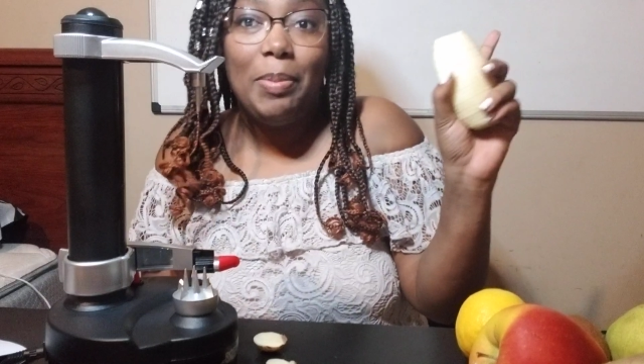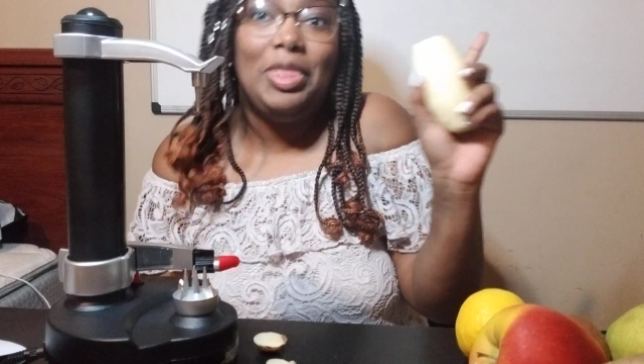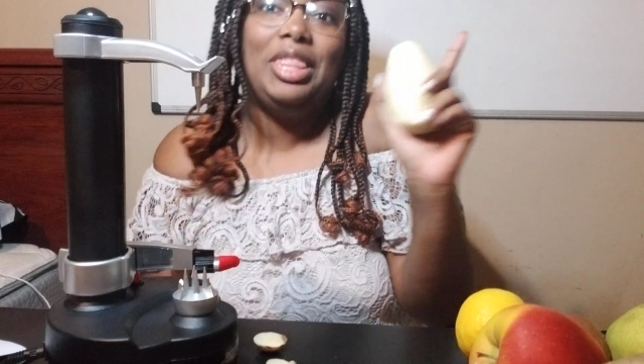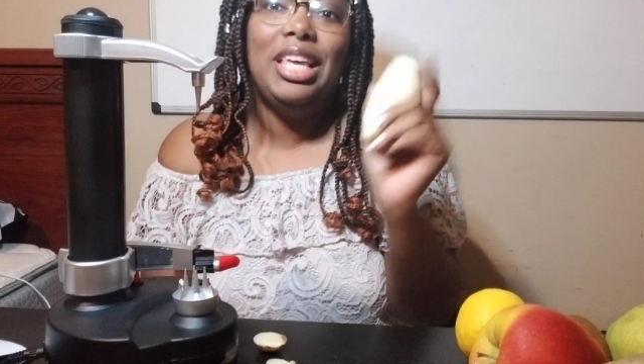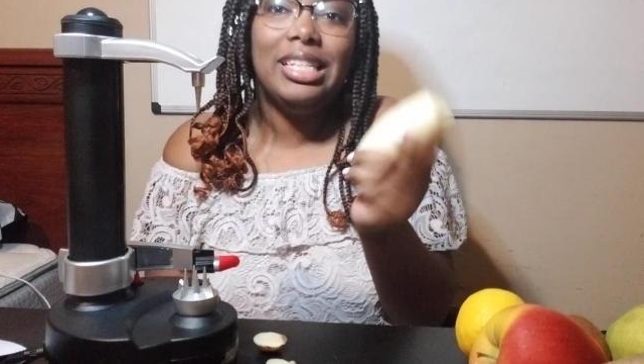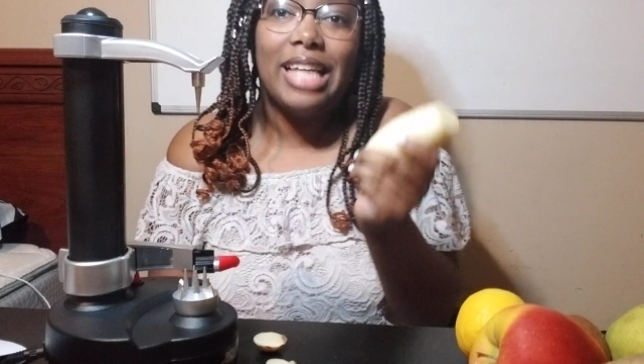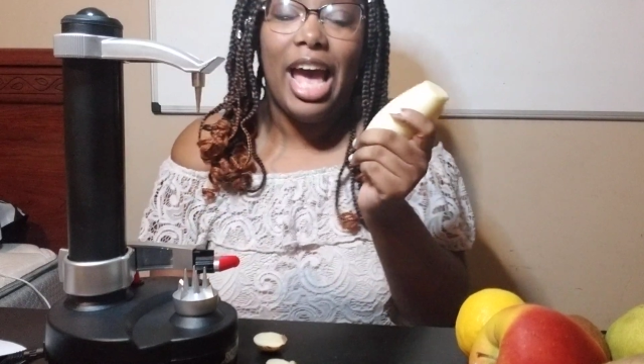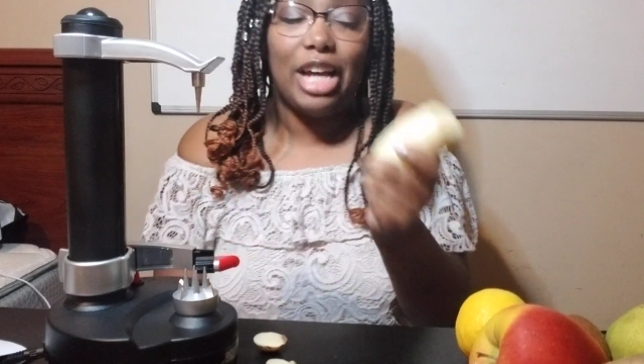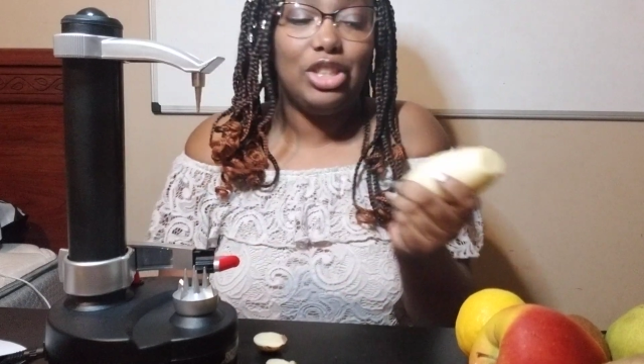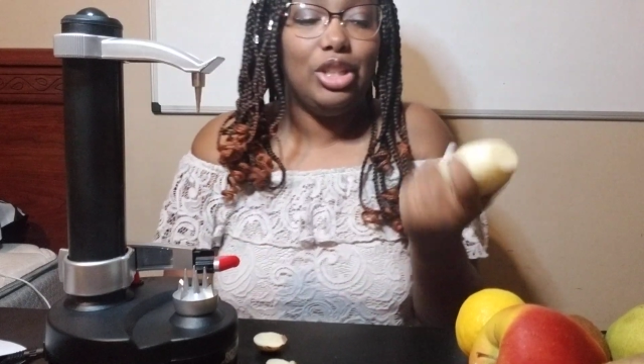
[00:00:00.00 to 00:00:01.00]
But this
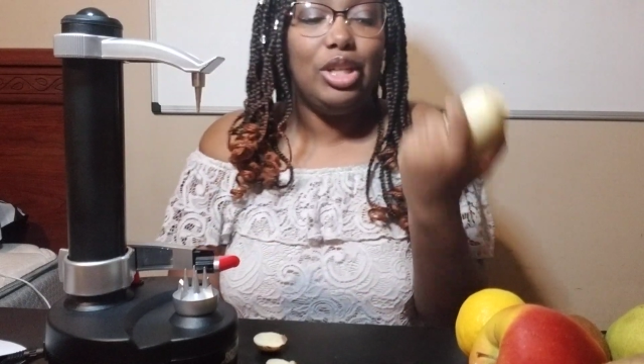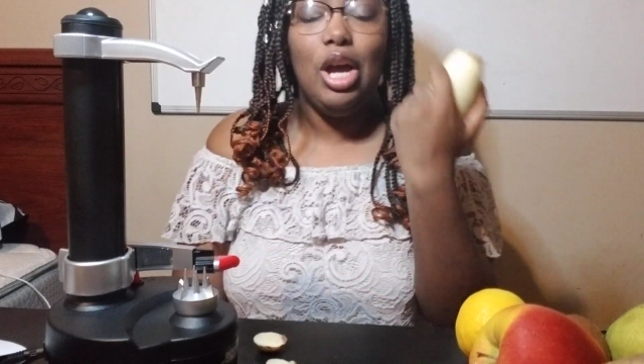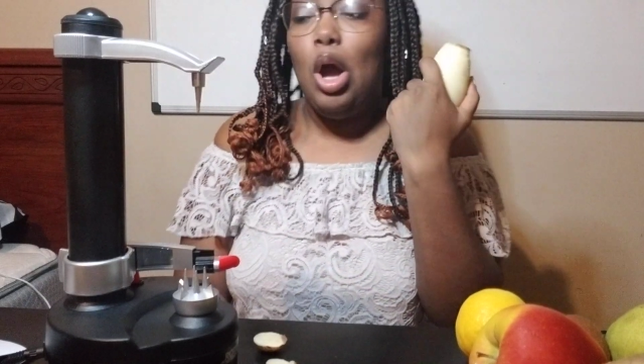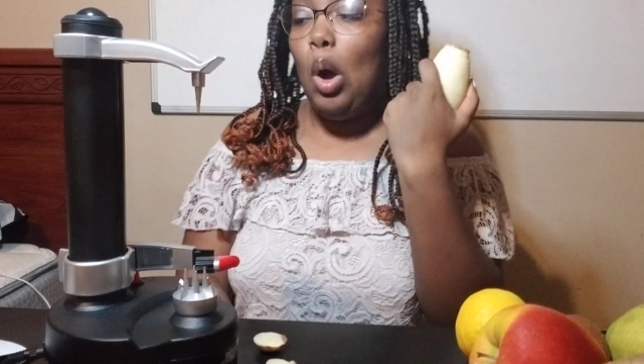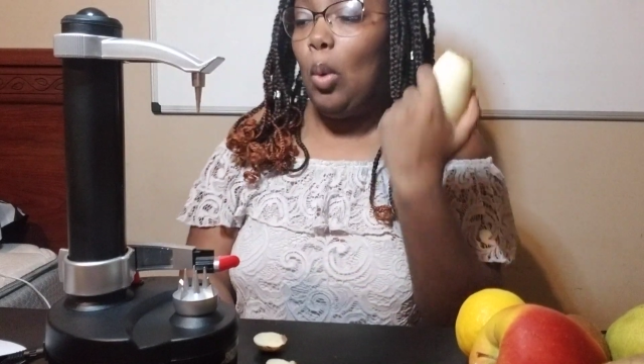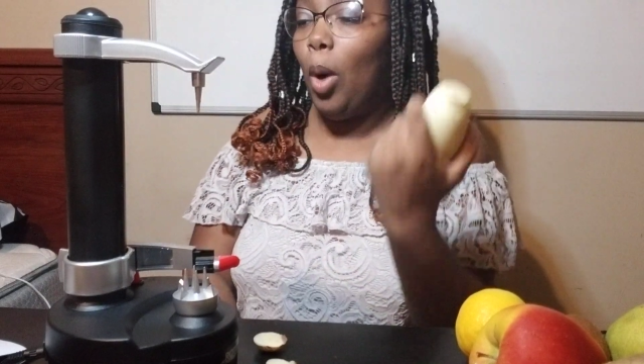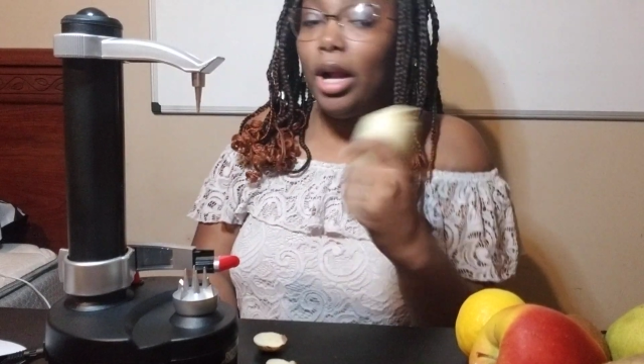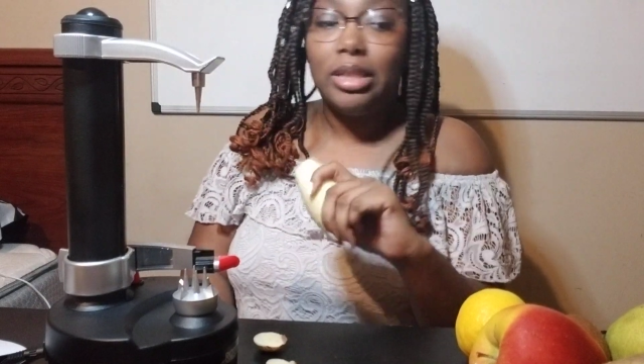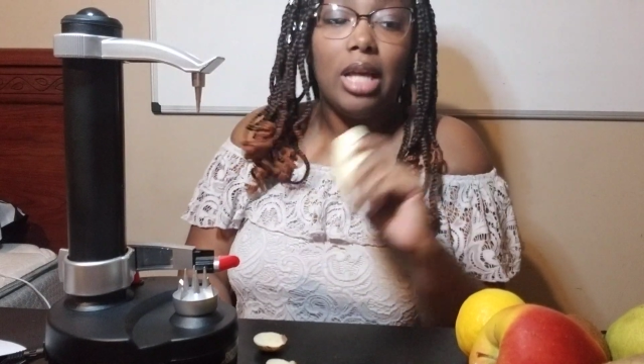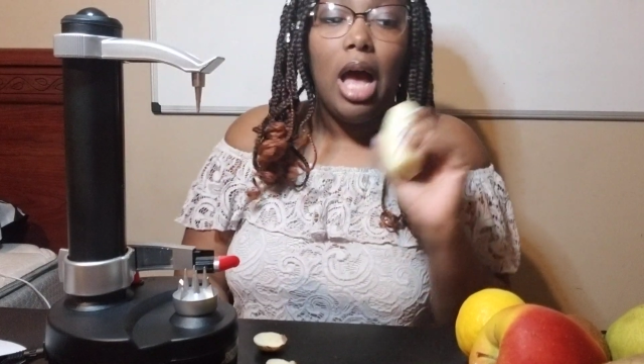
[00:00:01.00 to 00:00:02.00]
actually
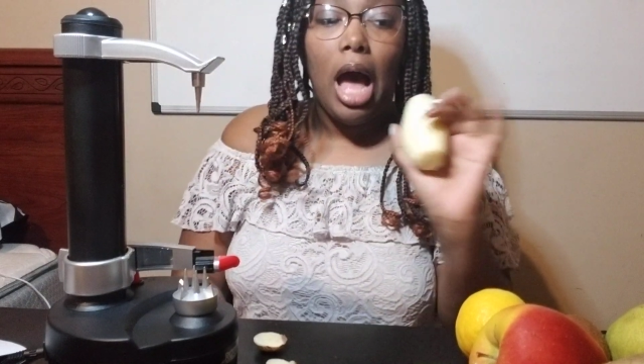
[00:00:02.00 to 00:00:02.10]
works.